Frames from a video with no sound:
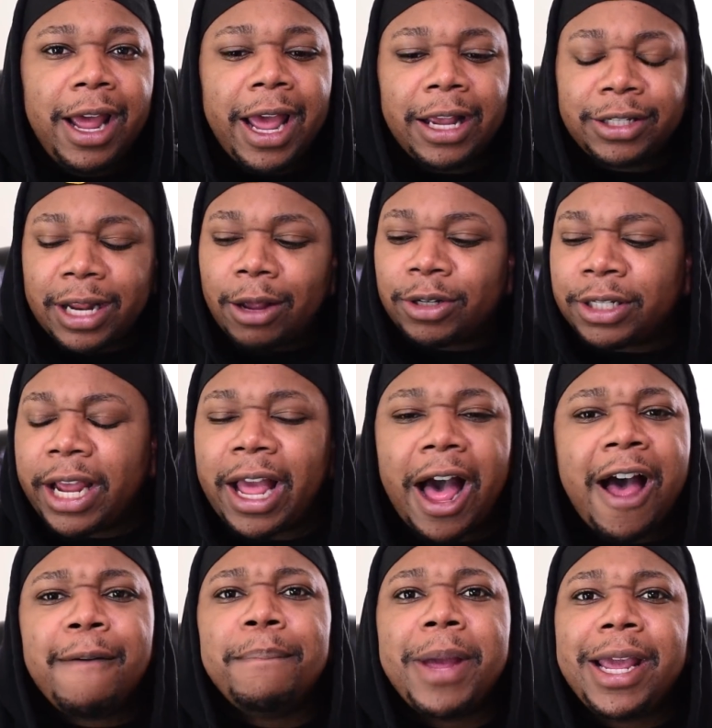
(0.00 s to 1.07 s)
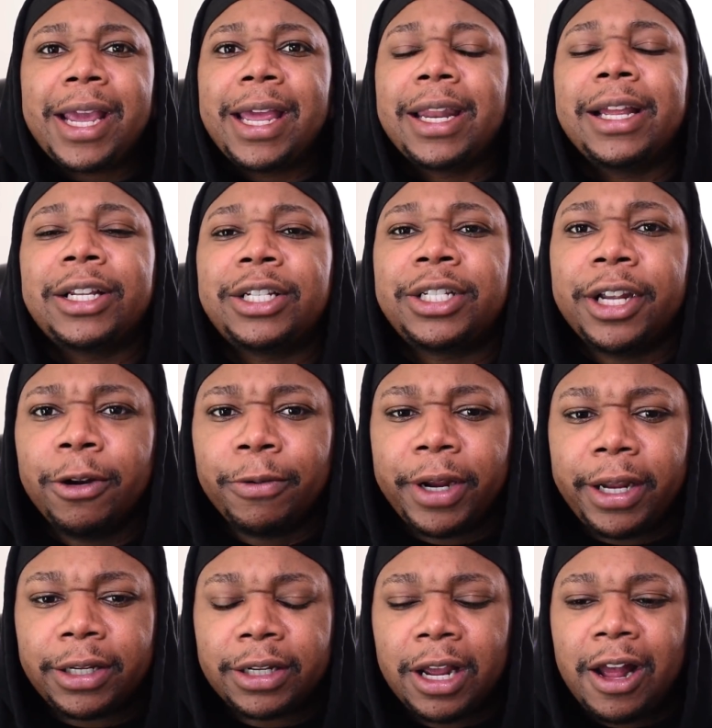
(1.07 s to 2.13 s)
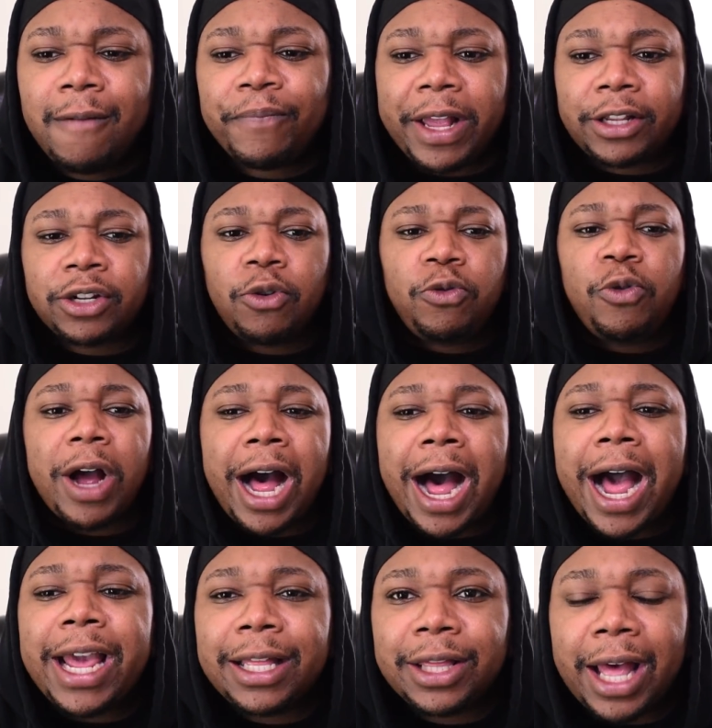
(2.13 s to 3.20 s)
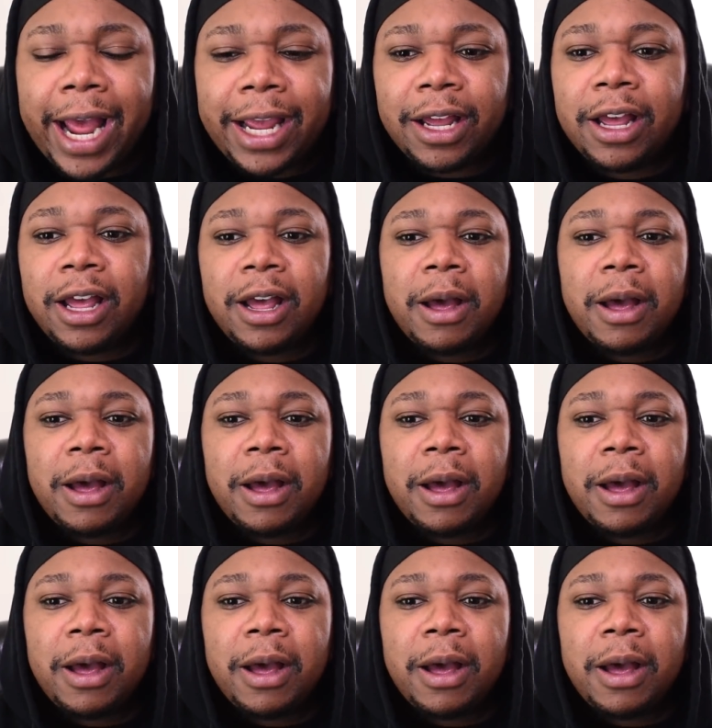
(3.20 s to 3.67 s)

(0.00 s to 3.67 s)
is now saying, I'm making a series that's going to highlight